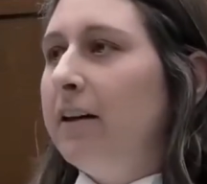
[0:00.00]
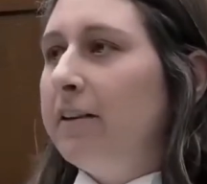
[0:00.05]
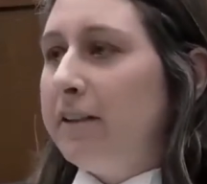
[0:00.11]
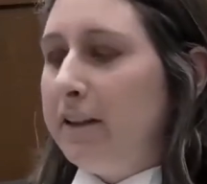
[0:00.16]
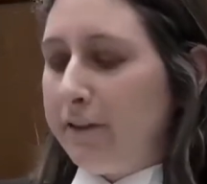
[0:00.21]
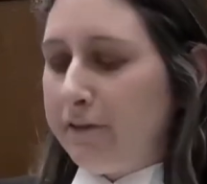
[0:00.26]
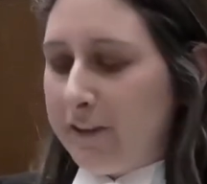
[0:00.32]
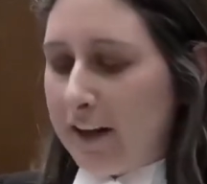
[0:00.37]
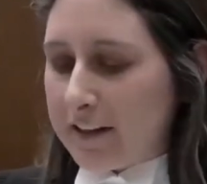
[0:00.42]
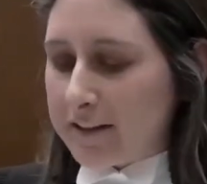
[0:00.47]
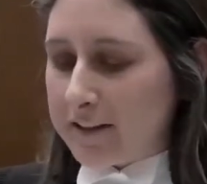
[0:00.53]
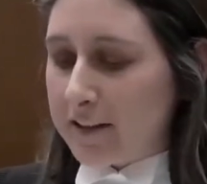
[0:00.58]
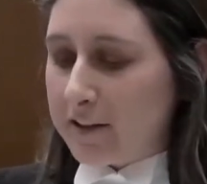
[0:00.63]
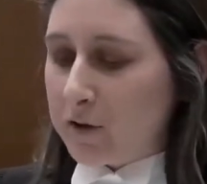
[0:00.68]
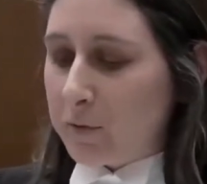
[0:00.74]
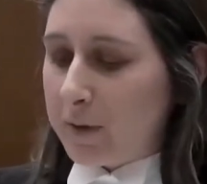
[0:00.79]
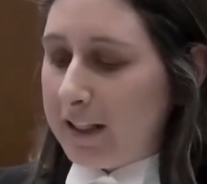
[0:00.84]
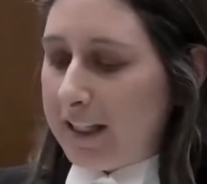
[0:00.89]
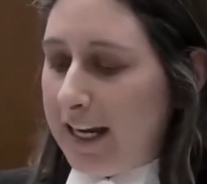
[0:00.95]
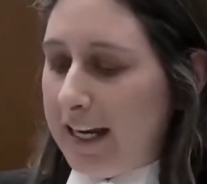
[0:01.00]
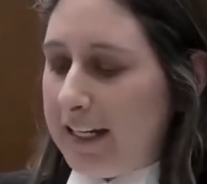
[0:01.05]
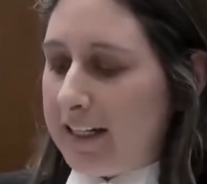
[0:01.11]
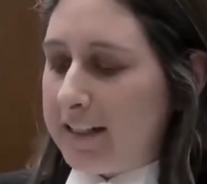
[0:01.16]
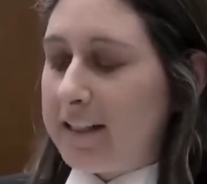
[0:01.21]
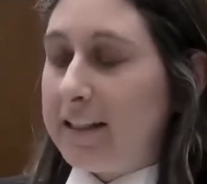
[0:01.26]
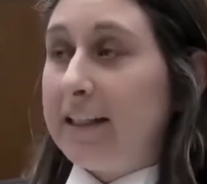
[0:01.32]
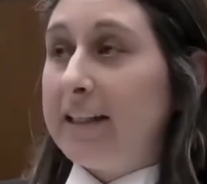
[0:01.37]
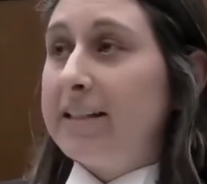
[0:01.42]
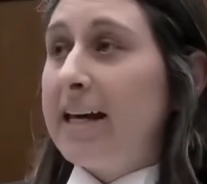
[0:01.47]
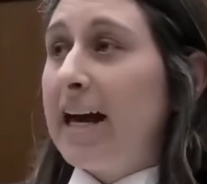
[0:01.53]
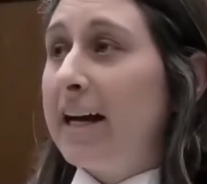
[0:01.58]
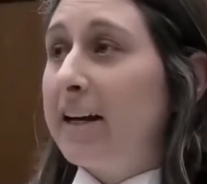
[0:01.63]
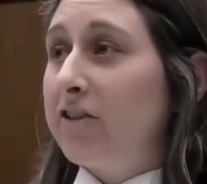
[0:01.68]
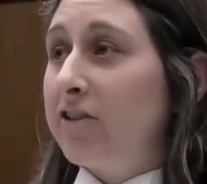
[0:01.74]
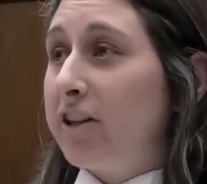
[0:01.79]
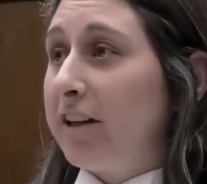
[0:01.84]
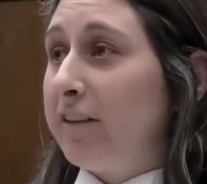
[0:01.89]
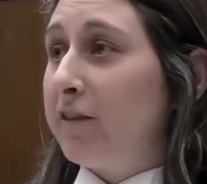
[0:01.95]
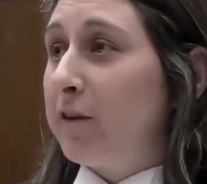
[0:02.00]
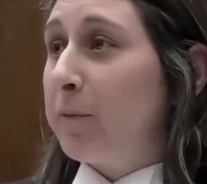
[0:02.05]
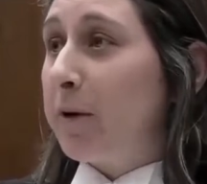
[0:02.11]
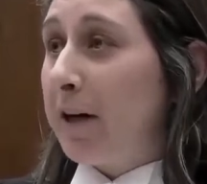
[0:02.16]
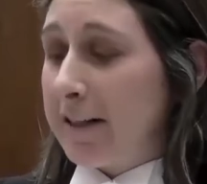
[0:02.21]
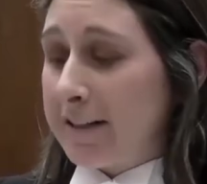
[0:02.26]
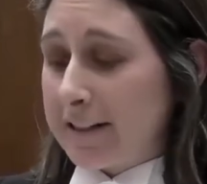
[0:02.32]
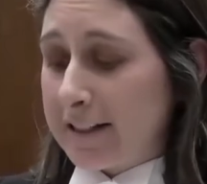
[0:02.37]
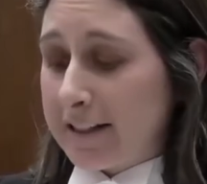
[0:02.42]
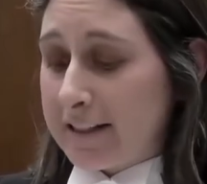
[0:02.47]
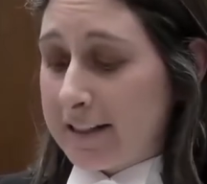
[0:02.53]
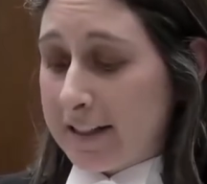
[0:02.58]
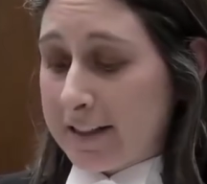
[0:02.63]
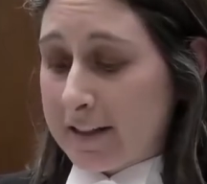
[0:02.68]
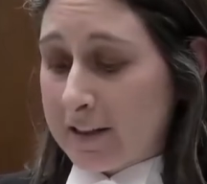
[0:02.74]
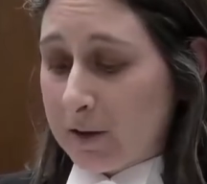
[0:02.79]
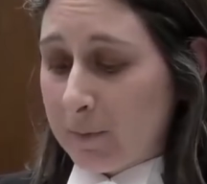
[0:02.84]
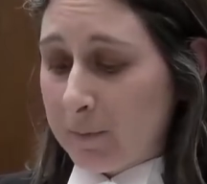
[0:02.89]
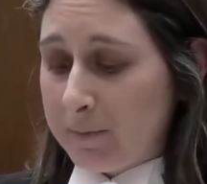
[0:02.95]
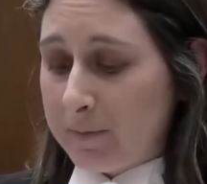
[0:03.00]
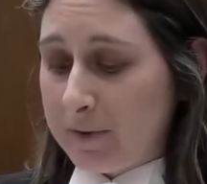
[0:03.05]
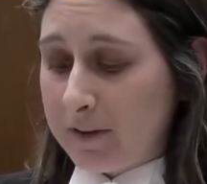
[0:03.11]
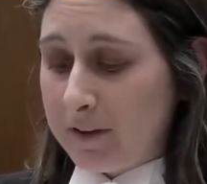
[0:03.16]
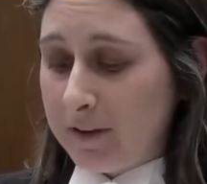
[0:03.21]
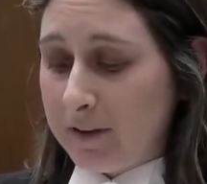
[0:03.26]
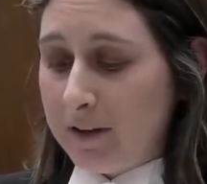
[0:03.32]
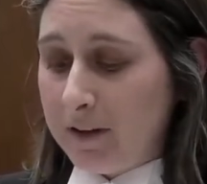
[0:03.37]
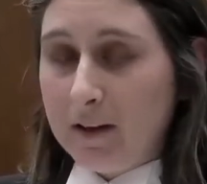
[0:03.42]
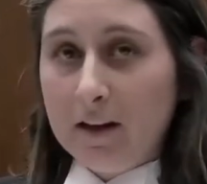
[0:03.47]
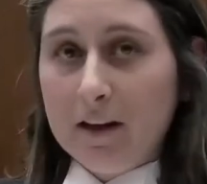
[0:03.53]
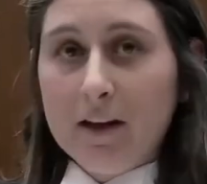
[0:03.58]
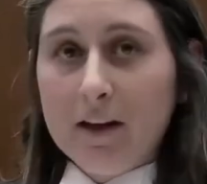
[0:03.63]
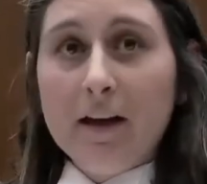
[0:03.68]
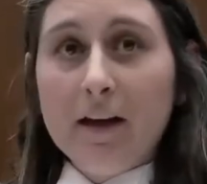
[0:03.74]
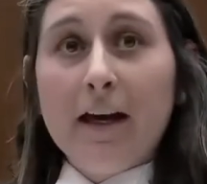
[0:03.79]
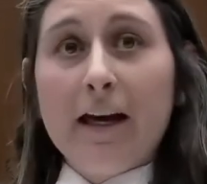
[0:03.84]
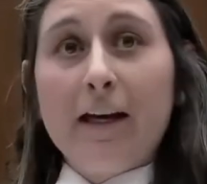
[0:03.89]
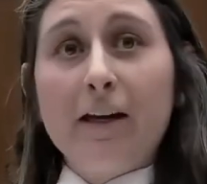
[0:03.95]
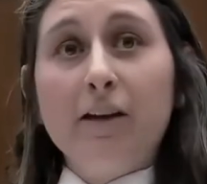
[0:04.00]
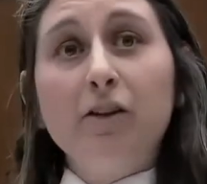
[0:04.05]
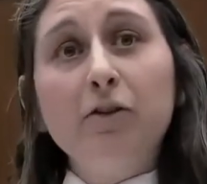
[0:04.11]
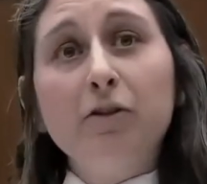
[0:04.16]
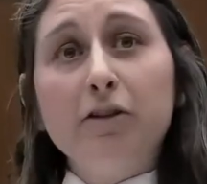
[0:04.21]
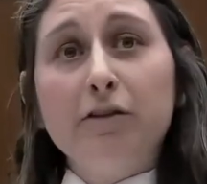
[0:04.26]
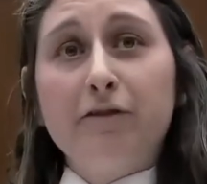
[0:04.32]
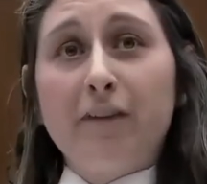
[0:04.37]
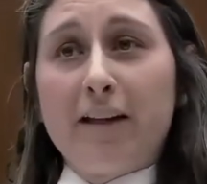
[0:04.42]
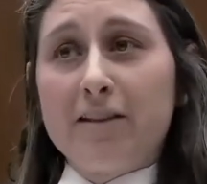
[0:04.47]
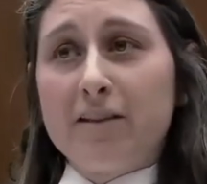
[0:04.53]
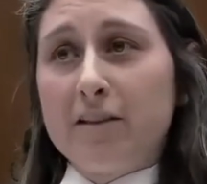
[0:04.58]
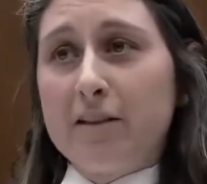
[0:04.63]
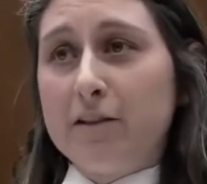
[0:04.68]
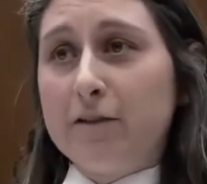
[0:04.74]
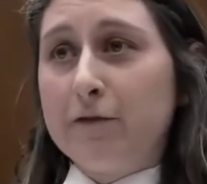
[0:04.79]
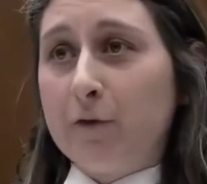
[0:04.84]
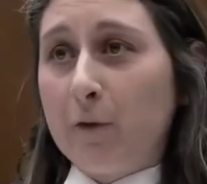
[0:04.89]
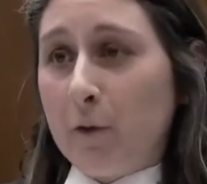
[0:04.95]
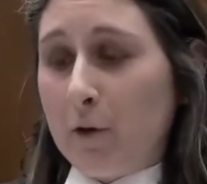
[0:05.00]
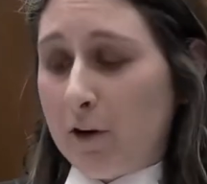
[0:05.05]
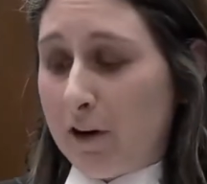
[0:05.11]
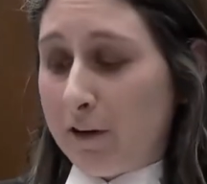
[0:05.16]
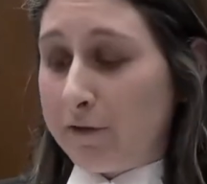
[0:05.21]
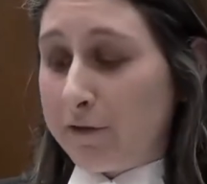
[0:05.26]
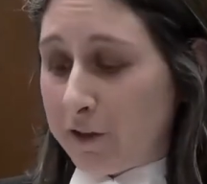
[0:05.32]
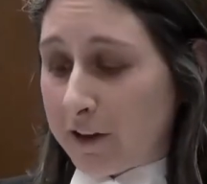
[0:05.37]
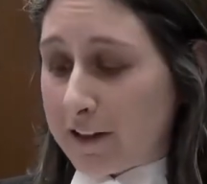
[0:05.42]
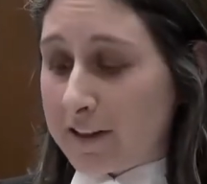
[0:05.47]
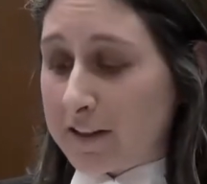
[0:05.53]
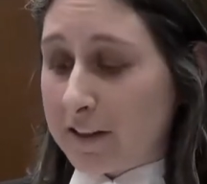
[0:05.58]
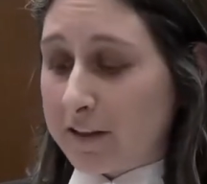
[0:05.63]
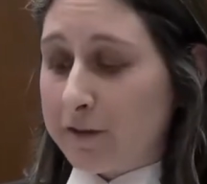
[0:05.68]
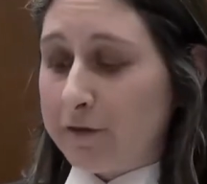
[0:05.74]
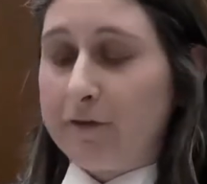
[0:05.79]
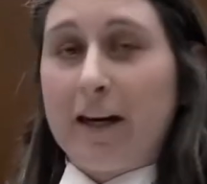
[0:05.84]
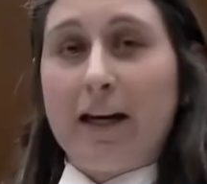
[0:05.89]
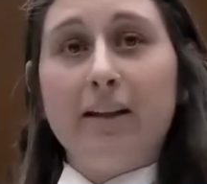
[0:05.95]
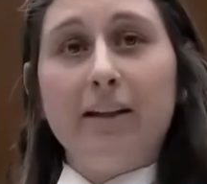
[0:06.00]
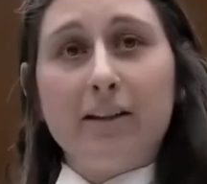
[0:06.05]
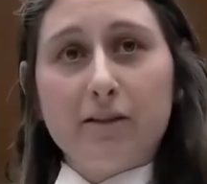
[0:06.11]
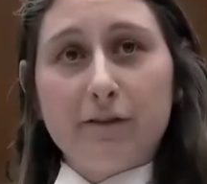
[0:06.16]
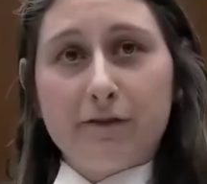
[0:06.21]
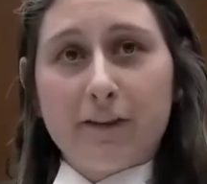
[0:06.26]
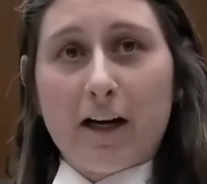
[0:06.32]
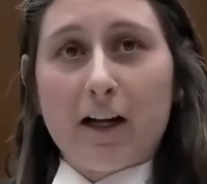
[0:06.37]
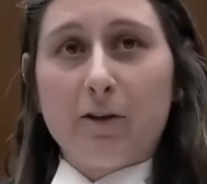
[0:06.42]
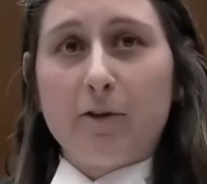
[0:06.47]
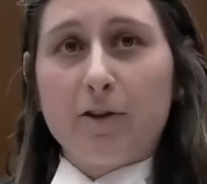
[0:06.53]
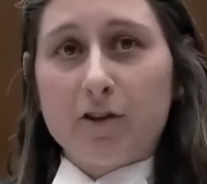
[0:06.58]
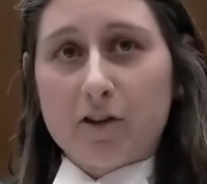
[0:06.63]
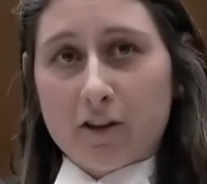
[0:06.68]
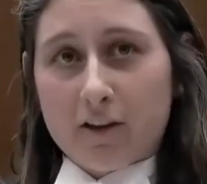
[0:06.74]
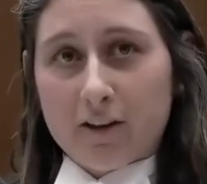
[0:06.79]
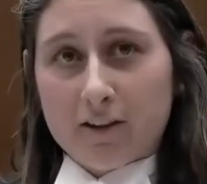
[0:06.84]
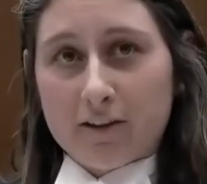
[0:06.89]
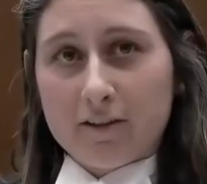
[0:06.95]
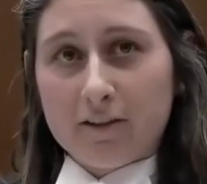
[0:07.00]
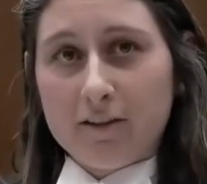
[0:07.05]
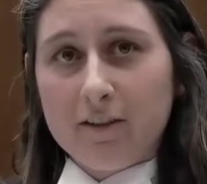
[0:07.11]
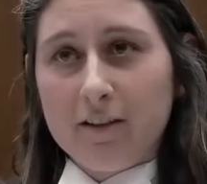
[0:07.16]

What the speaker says: the offenses relating to the integrity of the pricing system include offenses for instance, failing to file a return,